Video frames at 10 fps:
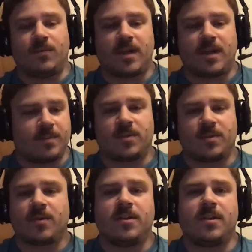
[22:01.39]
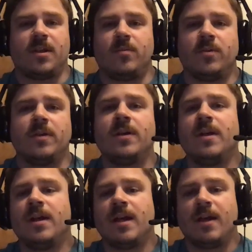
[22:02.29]
not be surprised anymore
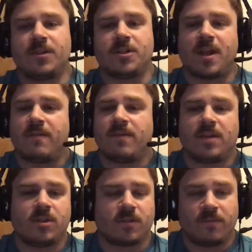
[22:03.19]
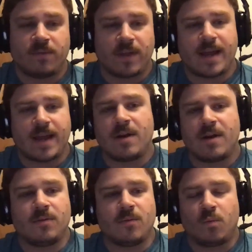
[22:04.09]
if a Chevy just flat
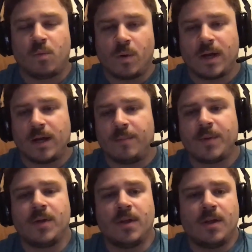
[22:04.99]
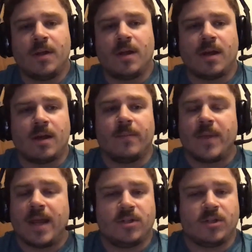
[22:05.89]
out woke up
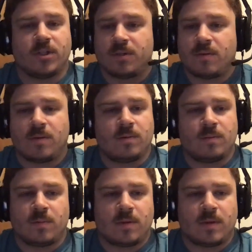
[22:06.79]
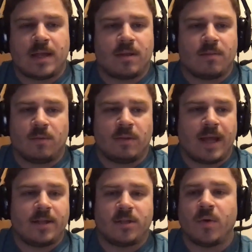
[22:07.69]
and just
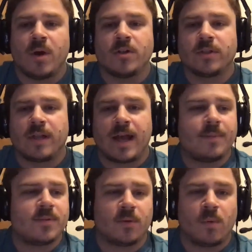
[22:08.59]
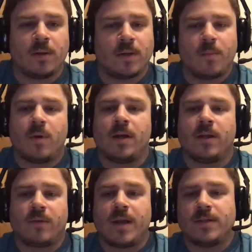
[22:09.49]
led 200 laps and wound up winning
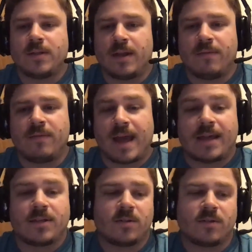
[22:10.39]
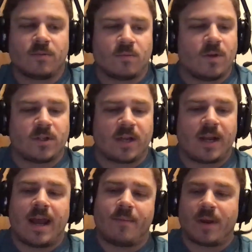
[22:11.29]
the race. And if that's what's going
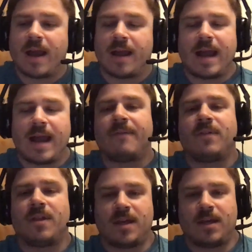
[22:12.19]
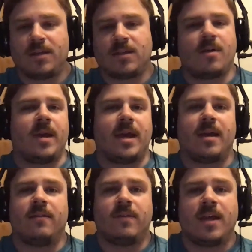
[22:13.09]
to happen, I'd have to think it's coming
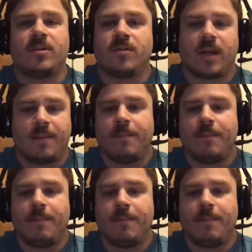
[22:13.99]
out of the Hendrick camp.